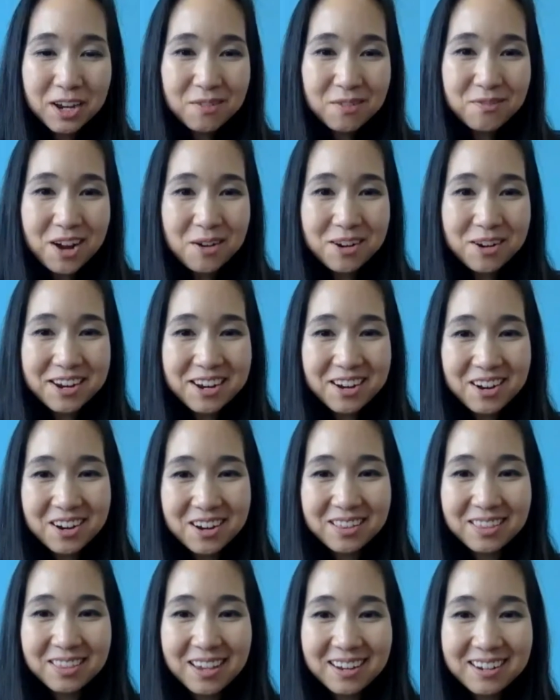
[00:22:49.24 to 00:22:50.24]
hour
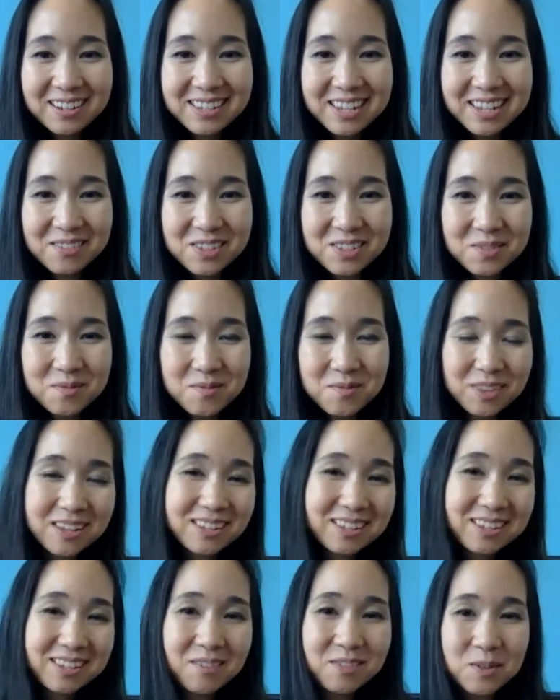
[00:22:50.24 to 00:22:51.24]
here. Let's have
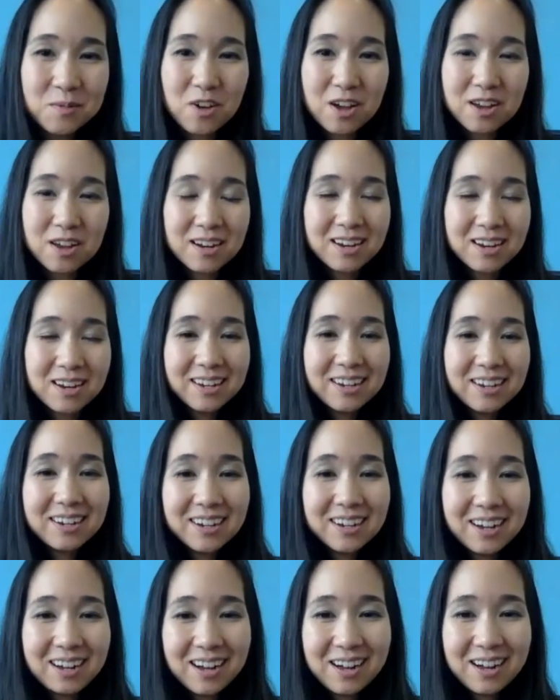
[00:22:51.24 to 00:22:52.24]
some fun.
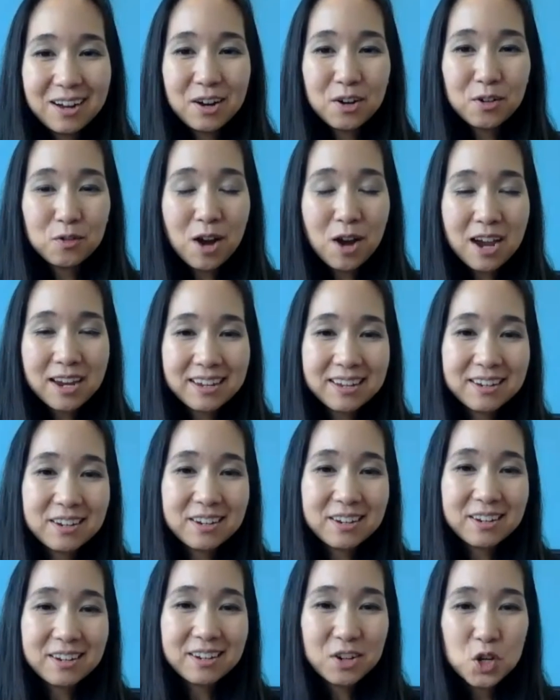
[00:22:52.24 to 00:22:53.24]

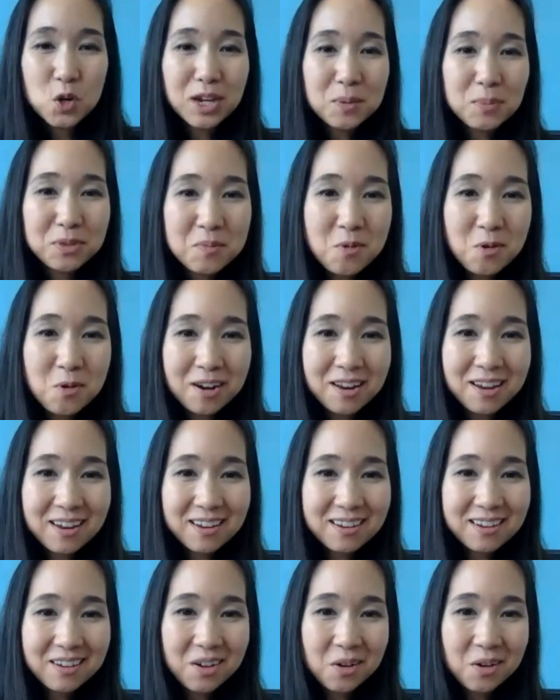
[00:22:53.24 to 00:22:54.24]
Ryan, you wake up in the
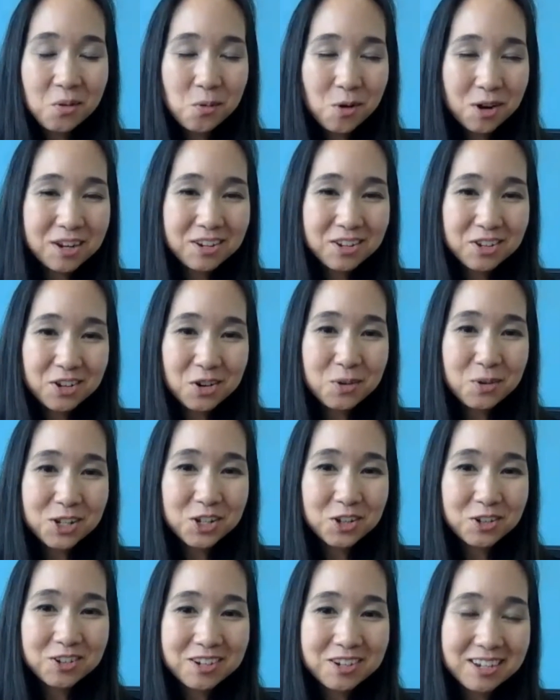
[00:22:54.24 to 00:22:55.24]
morning. What do you do?
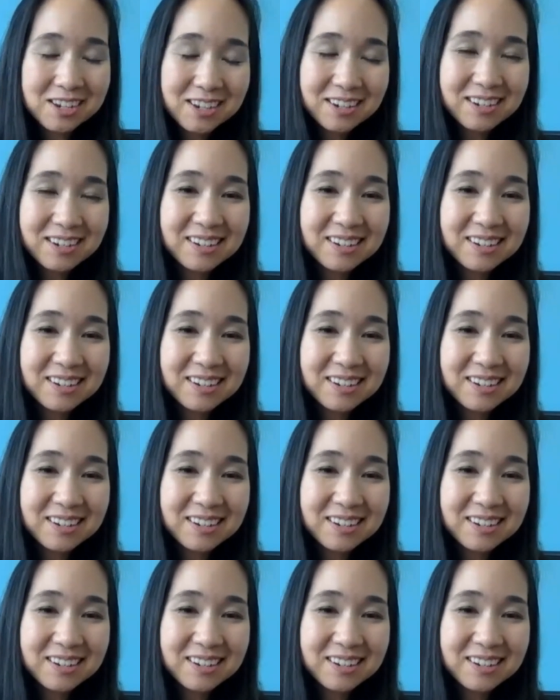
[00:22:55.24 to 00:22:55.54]
What's your routine?